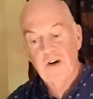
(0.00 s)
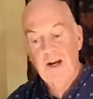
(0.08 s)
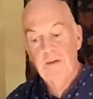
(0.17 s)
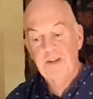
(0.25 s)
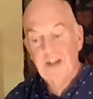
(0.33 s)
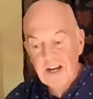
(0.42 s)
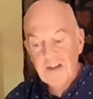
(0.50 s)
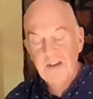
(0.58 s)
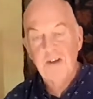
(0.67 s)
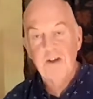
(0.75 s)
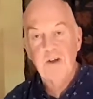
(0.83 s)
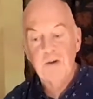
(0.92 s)
I was delighted
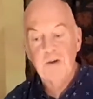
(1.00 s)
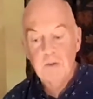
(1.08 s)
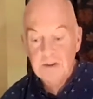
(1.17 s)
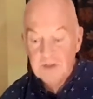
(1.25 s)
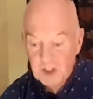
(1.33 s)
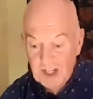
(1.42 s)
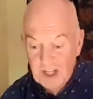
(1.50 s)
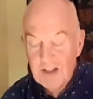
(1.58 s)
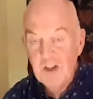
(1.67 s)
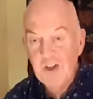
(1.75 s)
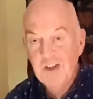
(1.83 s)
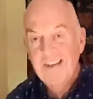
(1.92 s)
to do it. It was a
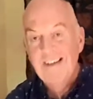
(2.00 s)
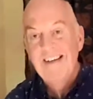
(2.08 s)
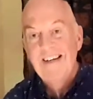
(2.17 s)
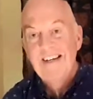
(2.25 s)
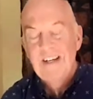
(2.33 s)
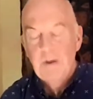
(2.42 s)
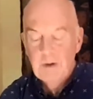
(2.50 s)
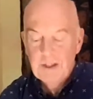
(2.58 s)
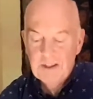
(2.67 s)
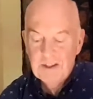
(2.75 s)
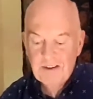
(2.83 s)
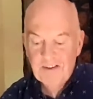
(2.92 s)
challenge with
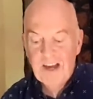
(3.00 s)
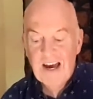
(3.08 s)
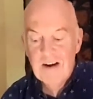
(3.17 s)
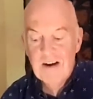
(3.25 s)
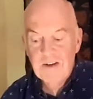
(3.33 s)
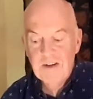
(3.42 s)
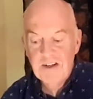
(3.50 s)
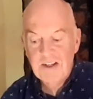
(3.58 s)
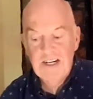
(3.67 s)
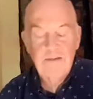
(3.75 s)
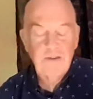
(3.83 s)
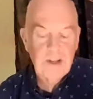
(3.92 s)
the sound and to get
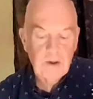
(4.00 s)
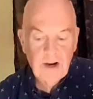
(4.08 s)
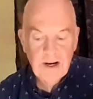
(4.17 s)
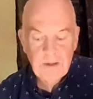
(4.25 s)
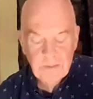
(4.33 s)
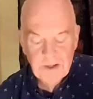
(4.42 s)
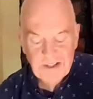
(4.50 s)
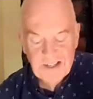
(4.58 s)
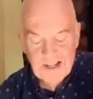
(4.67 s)
everything right, but